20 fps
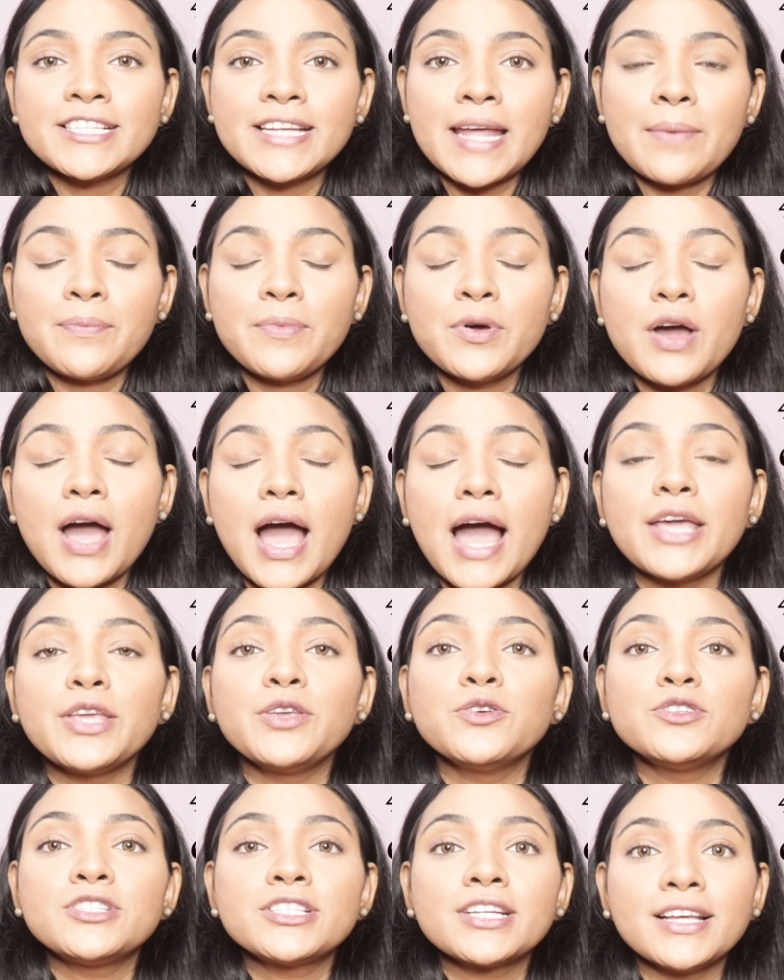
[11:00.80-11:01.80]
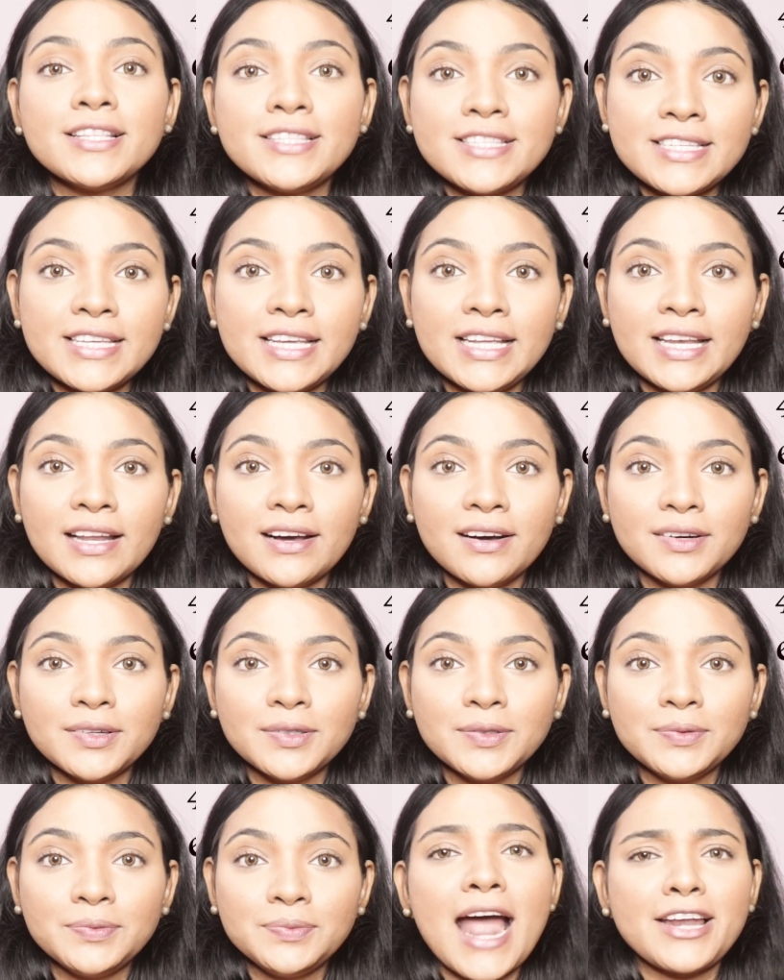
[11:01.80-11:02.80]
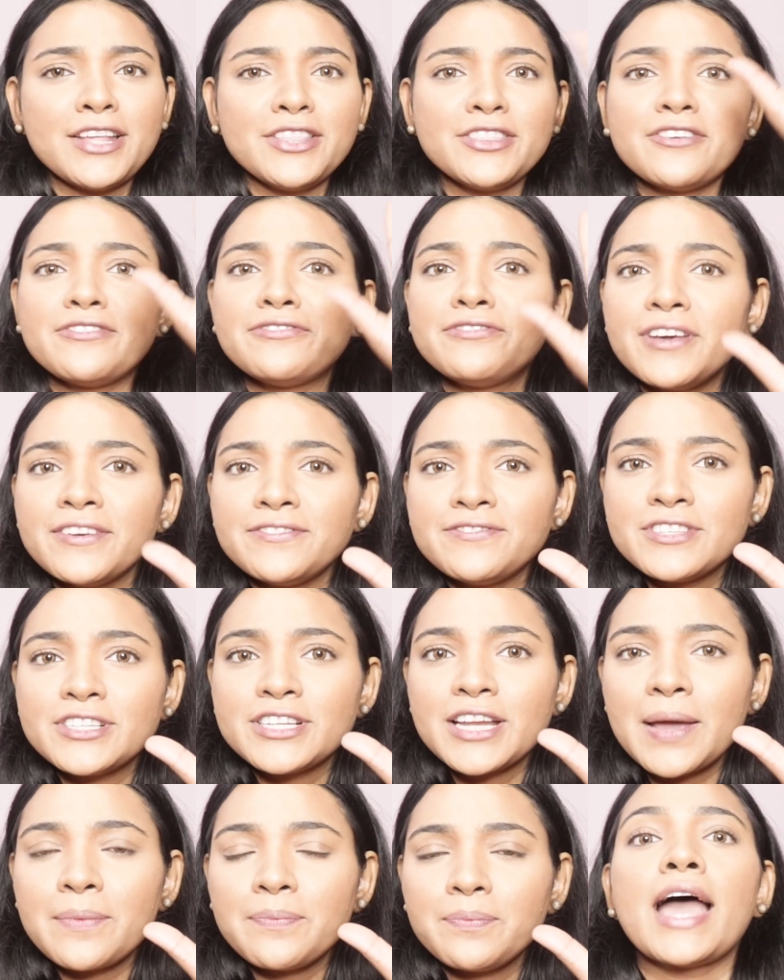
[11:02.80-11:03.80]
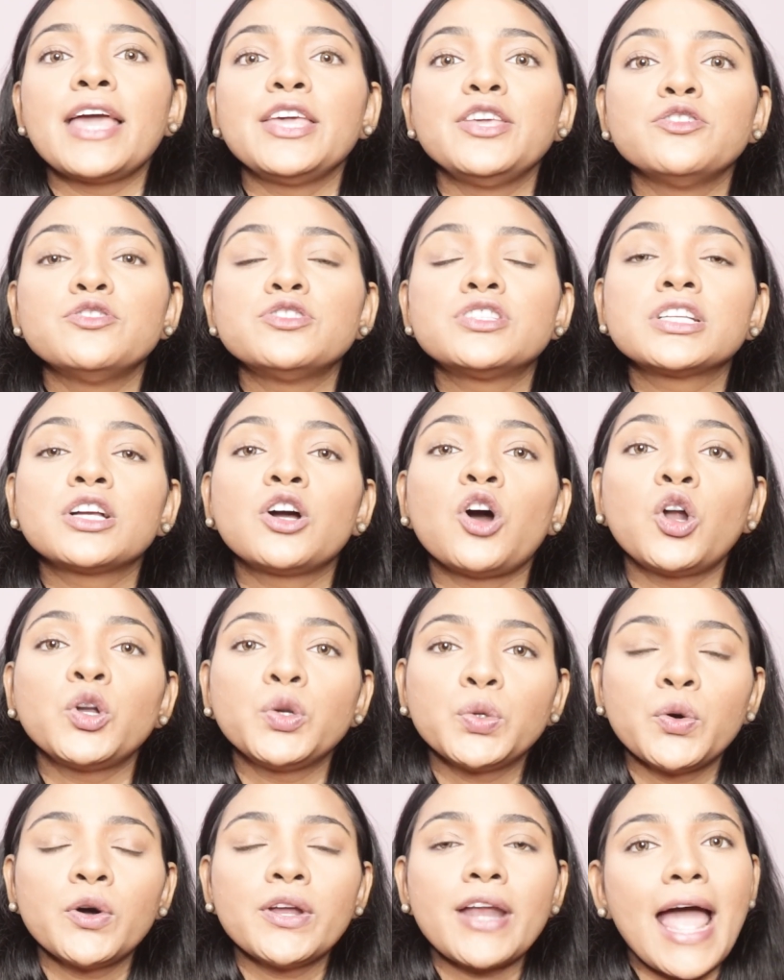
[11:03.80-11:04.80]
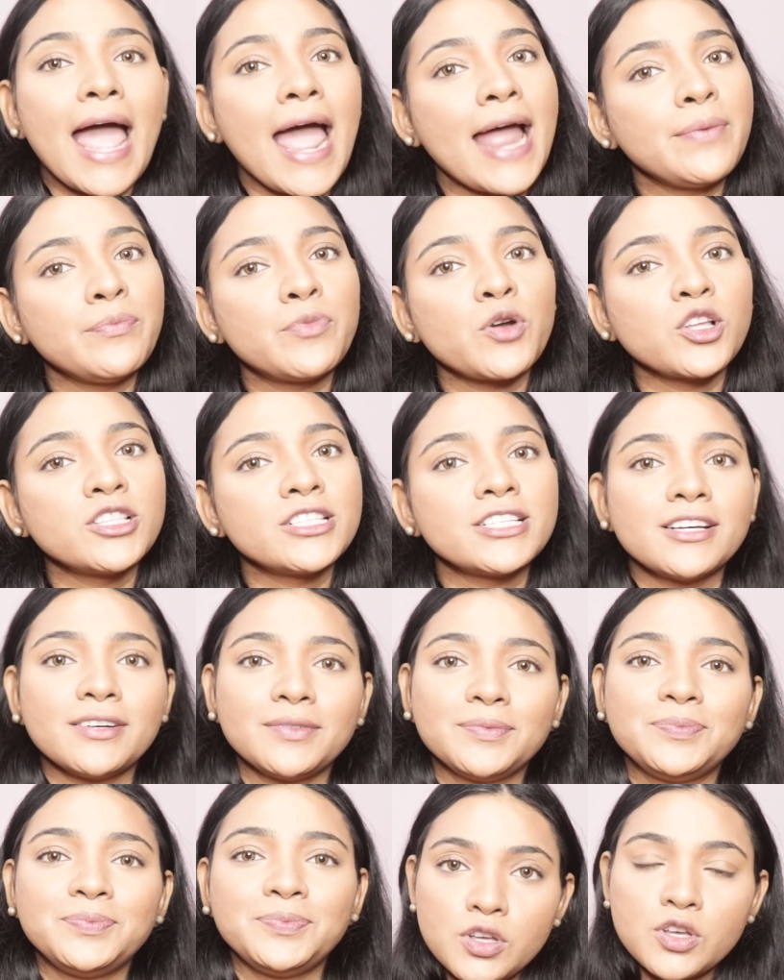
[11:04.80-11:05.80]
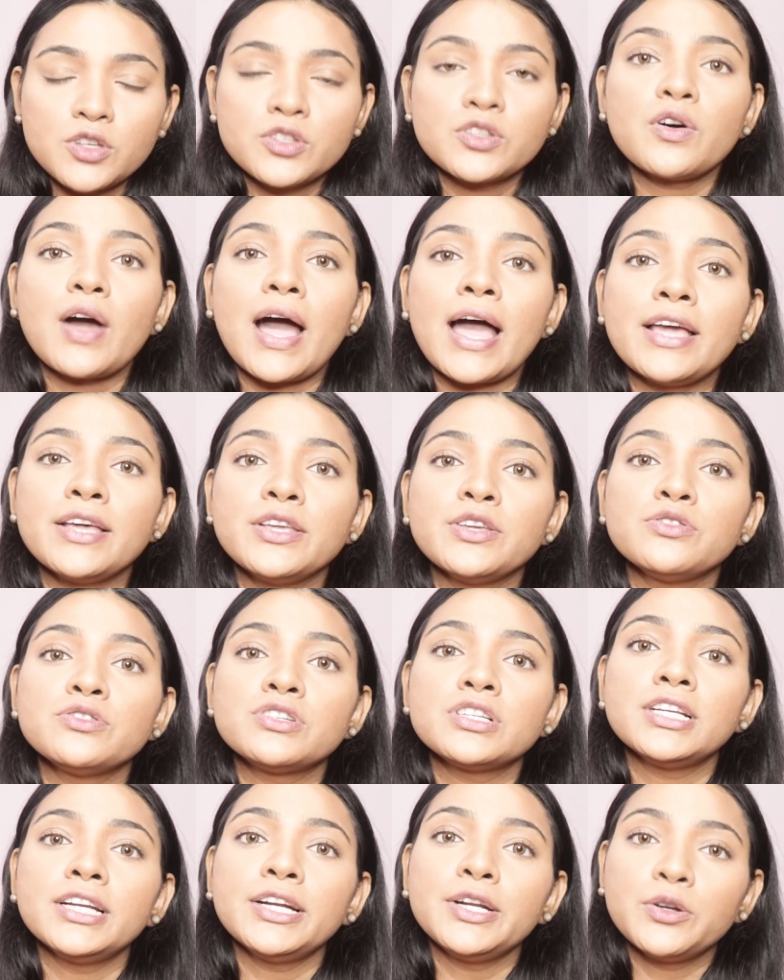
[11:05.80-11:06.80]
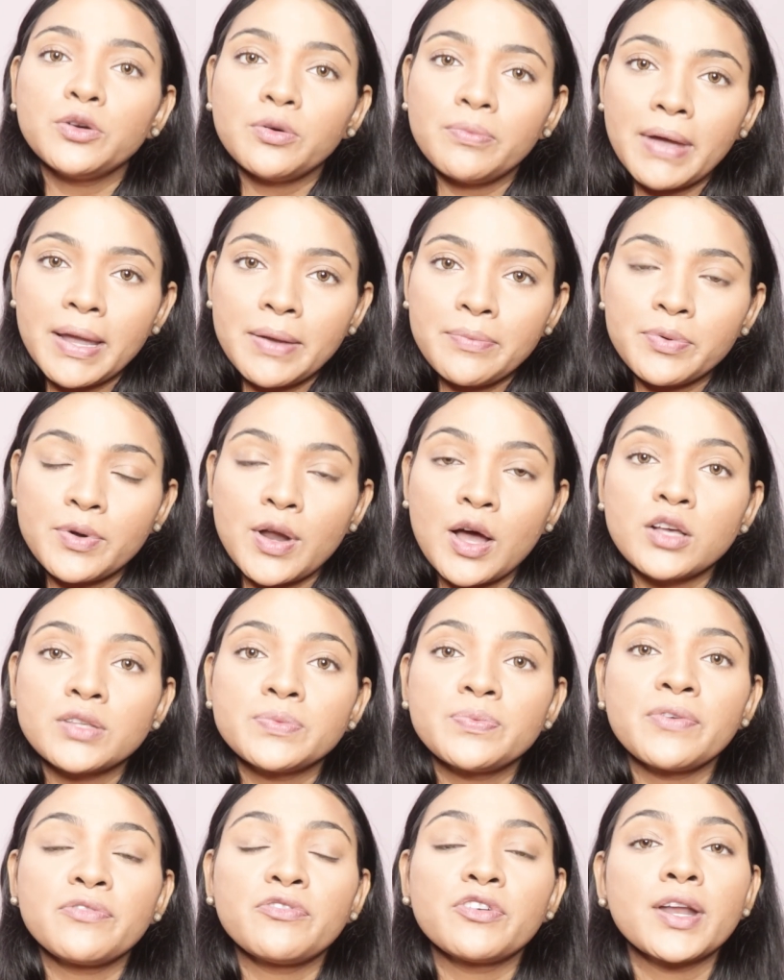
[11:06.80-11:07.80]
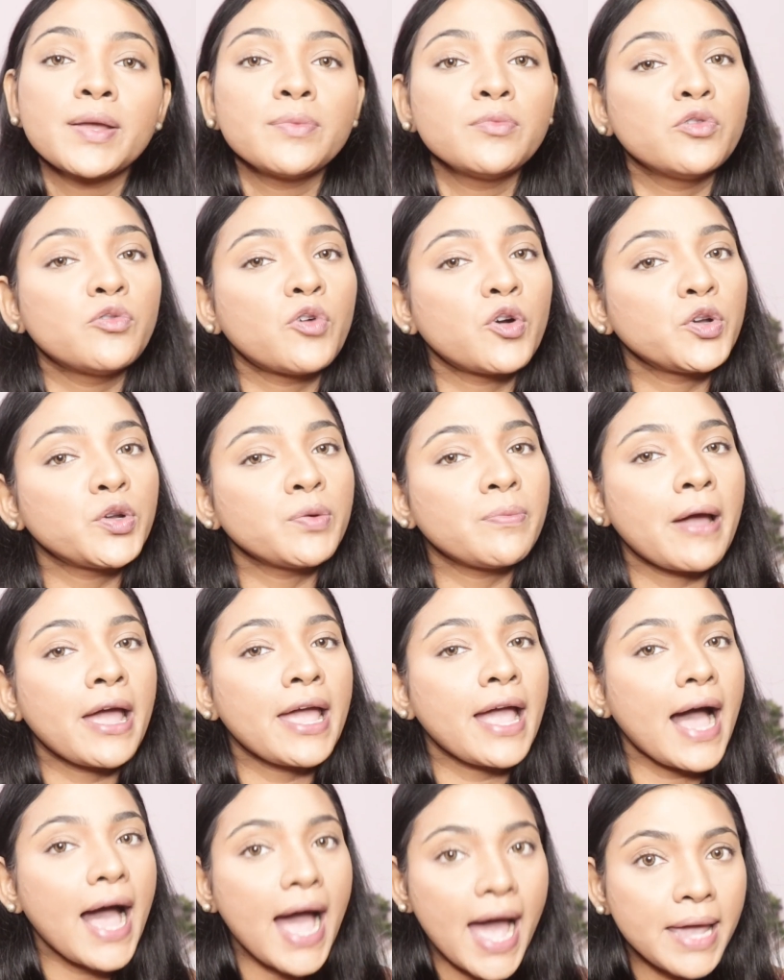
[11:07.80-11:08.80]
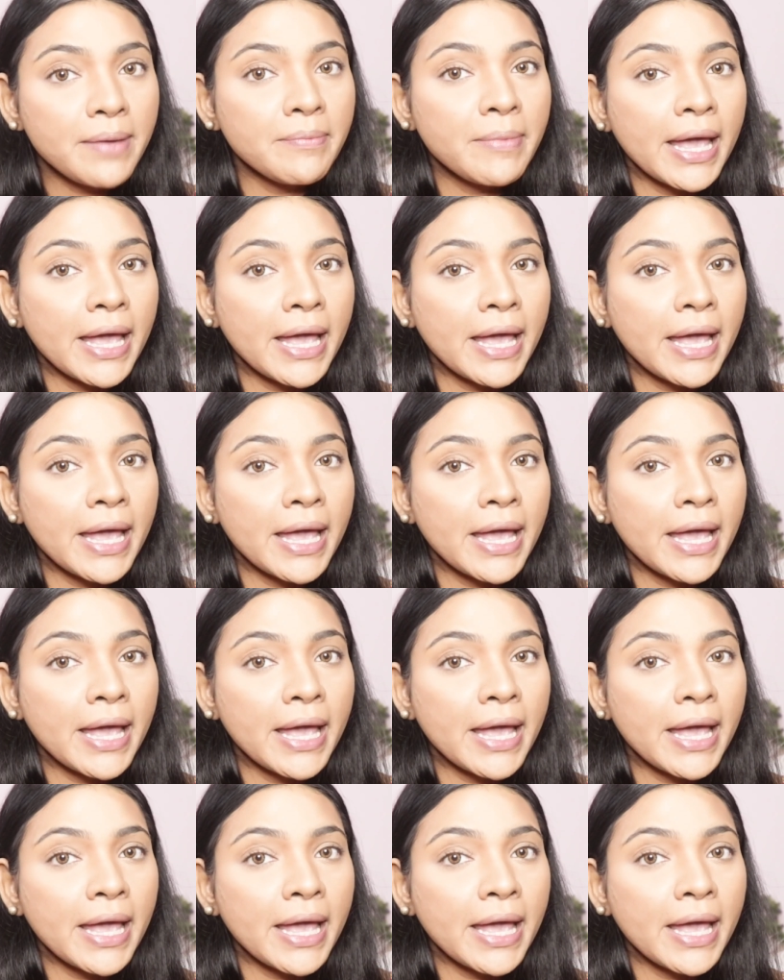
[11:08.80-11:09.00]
step, I used concealer. And in the fifth step, I used contour and bronzer. So I usually do my brows before I move on to my eye